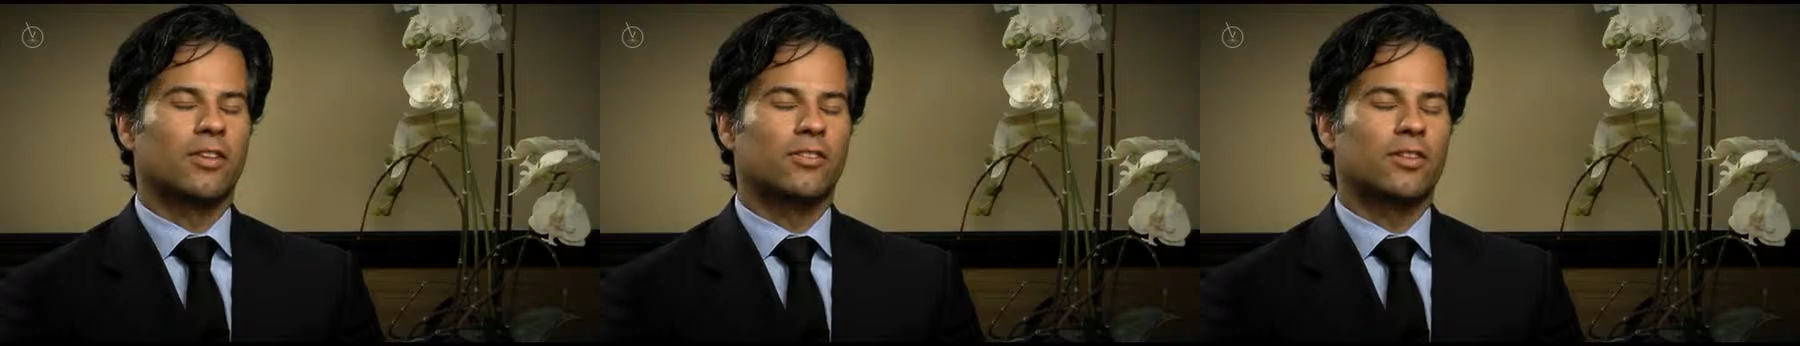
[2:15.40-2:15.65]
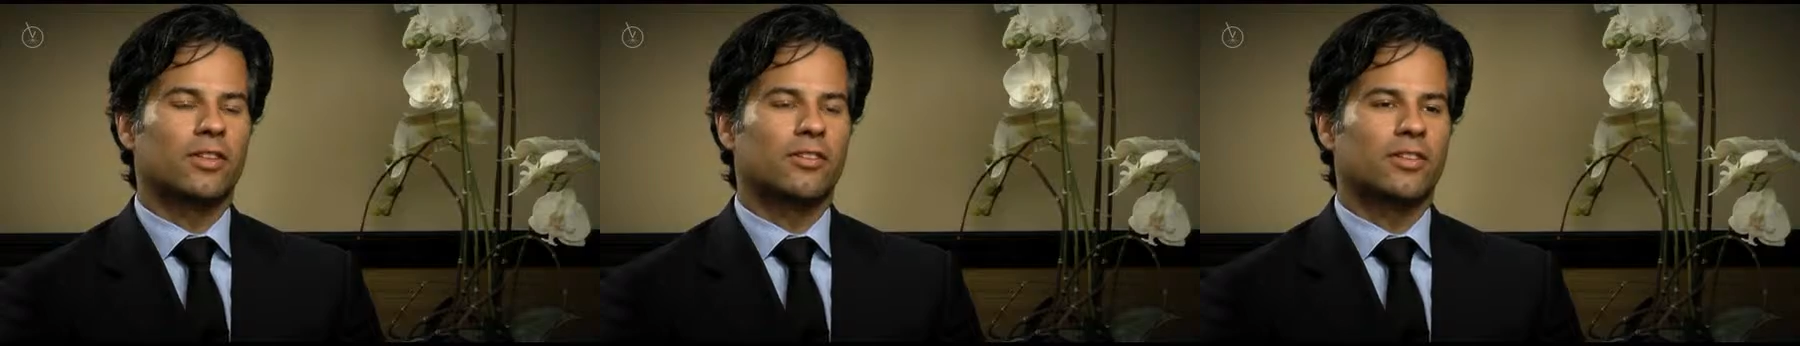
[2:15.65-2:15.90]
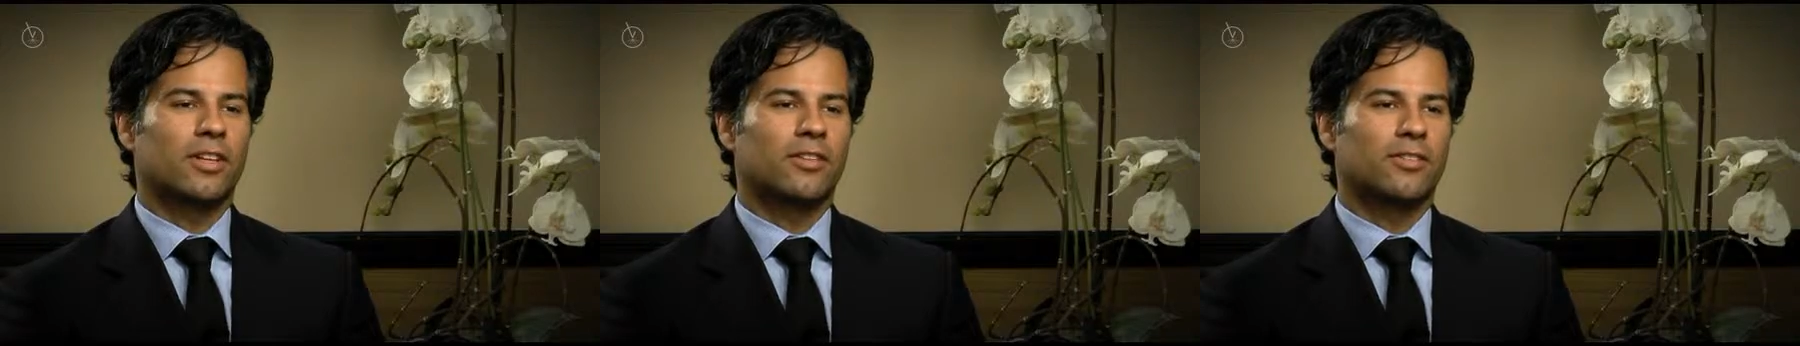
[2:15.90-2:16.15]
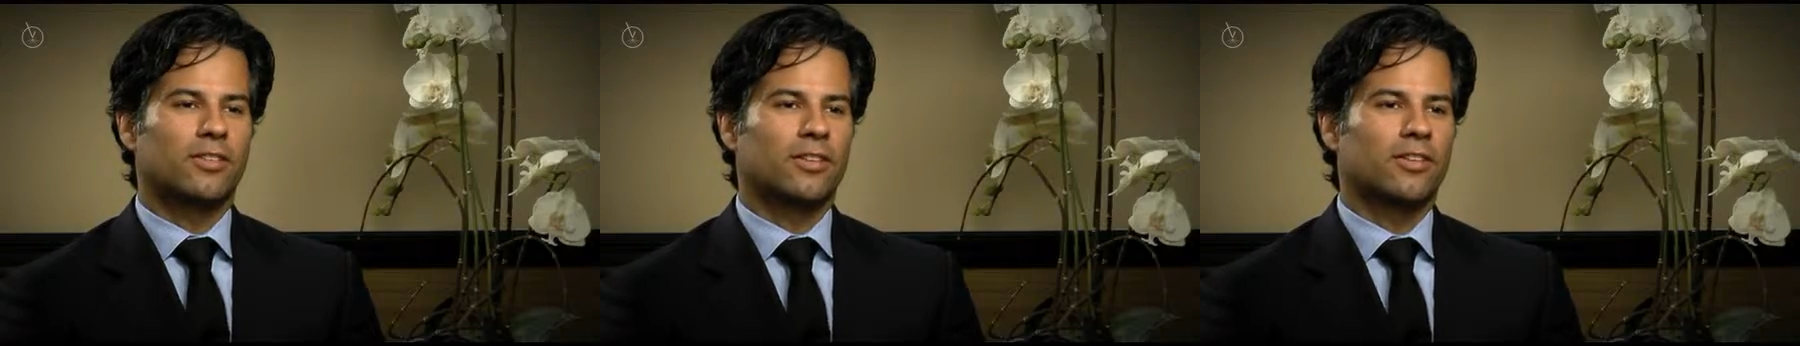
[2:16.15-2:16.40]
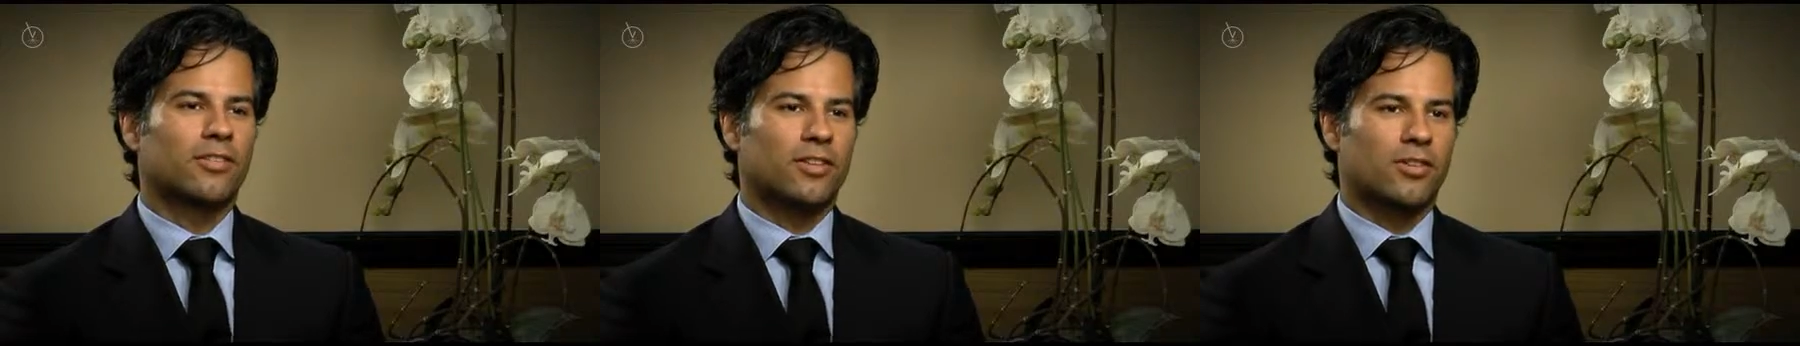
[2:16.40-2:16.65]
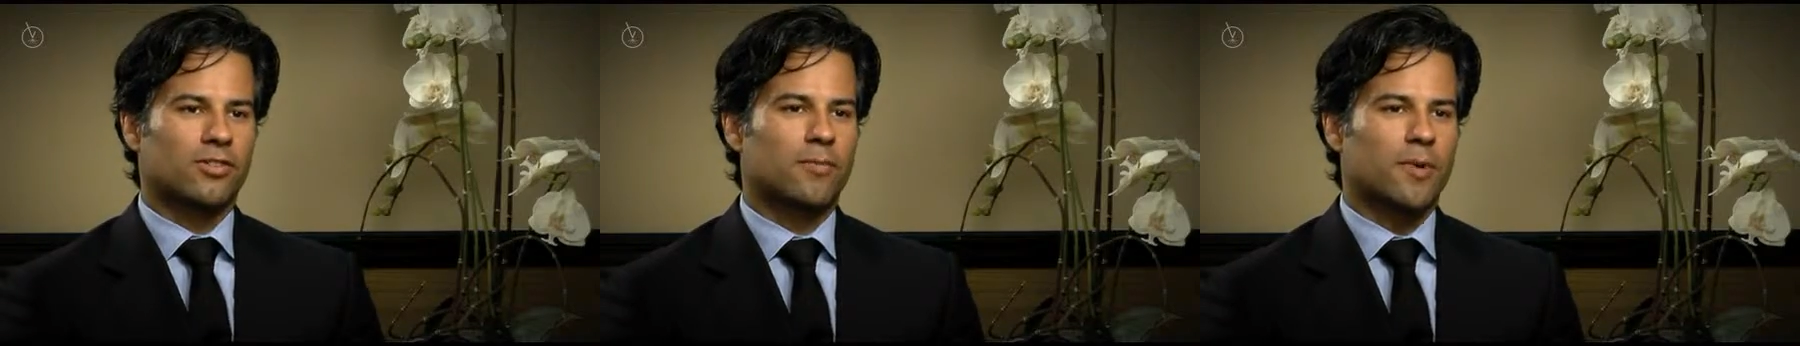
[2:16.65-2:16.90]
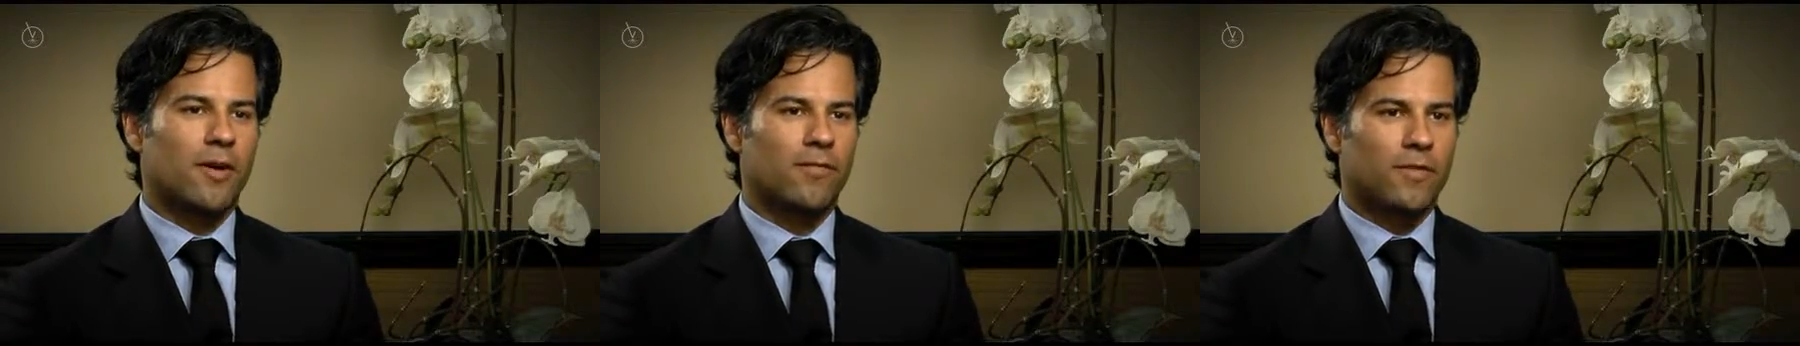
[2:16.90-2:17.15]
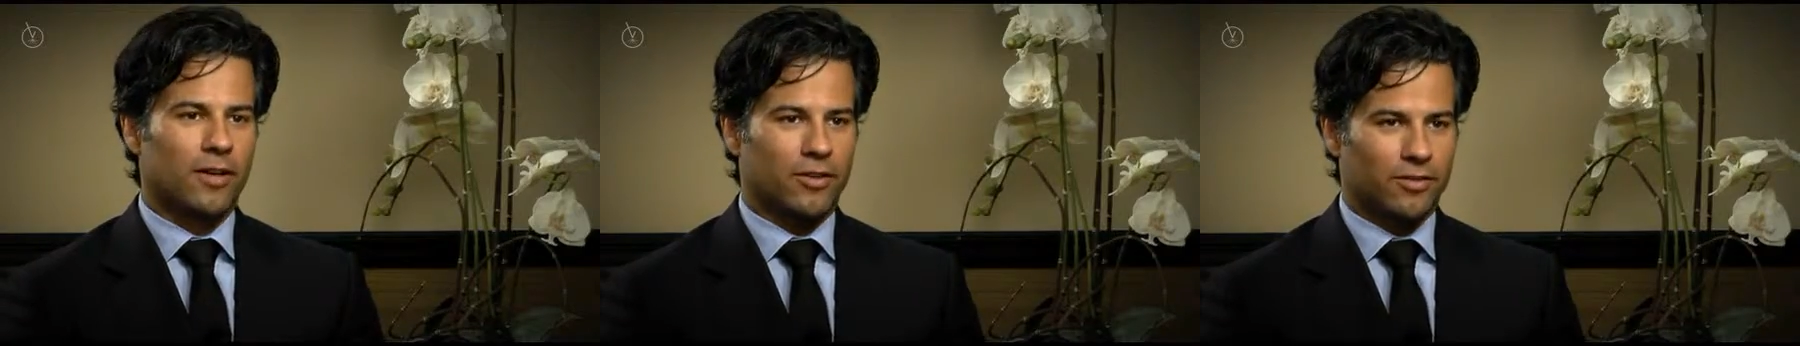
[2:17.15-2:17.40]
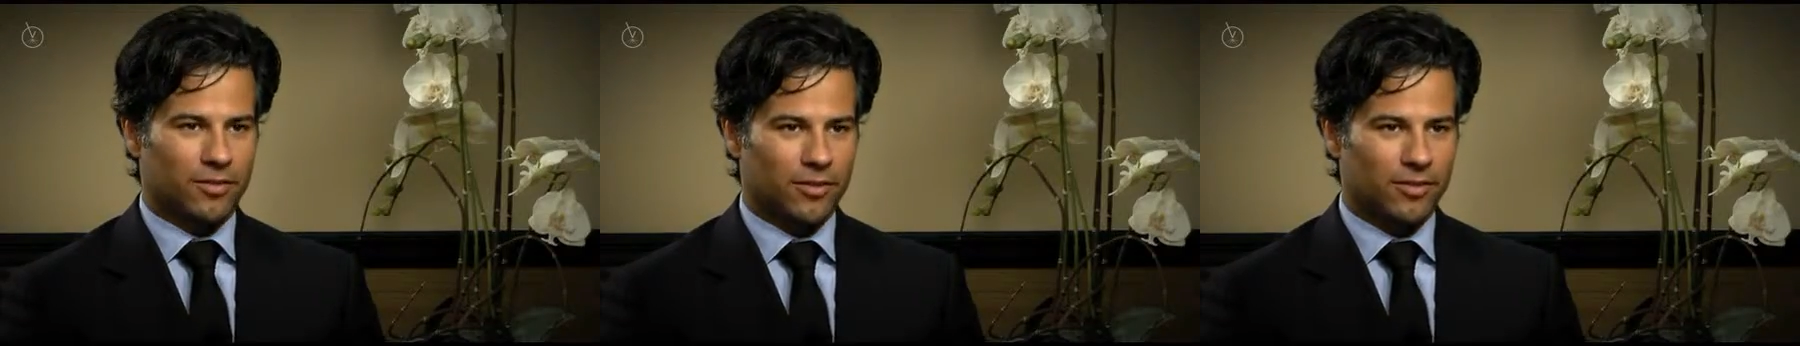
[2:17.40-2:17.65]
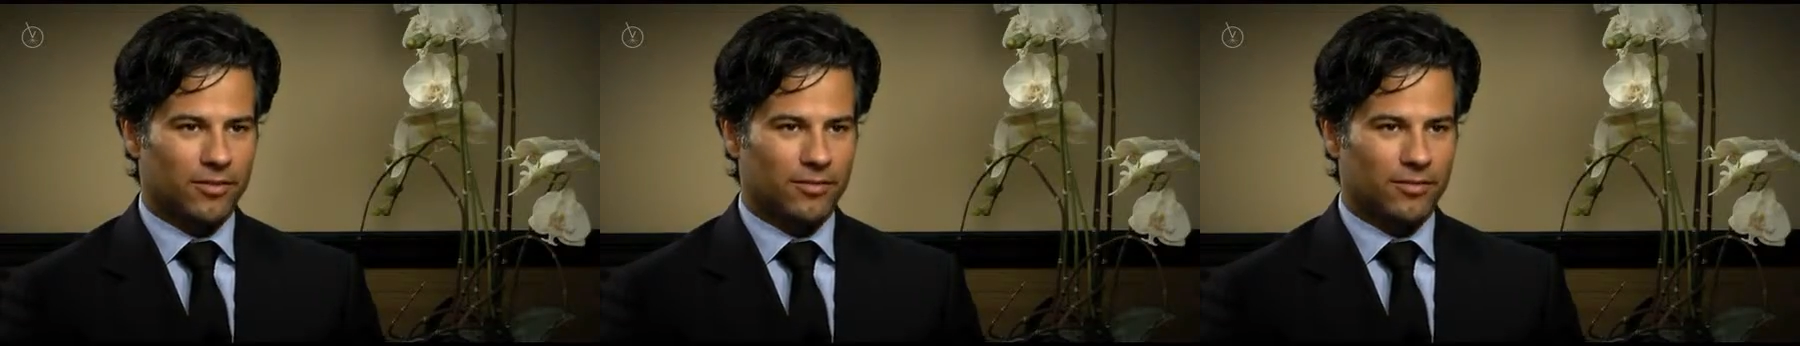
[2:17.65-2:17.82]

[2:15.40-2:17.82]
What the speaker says: so let's get into the discussion about varicoceles.